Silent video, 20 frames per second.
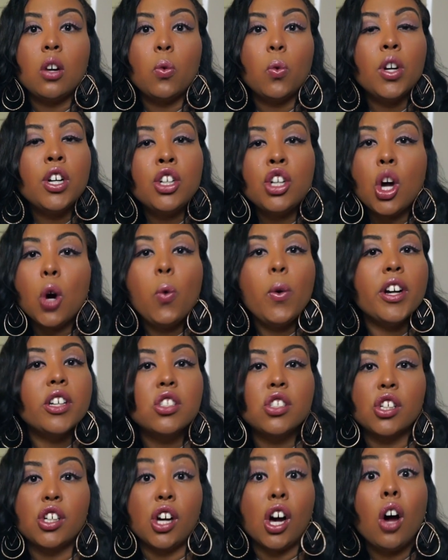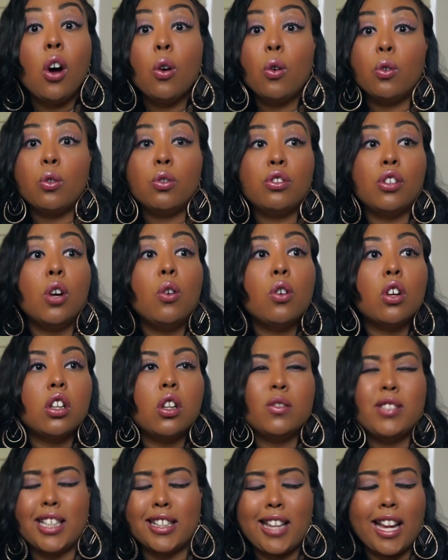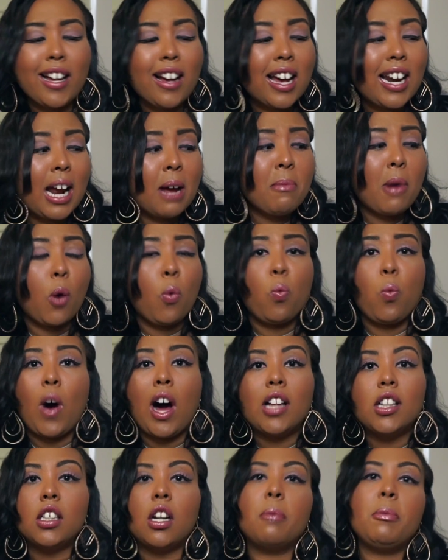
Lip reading: with nowhere to go, no clothes. Like, thank God I had my wallet.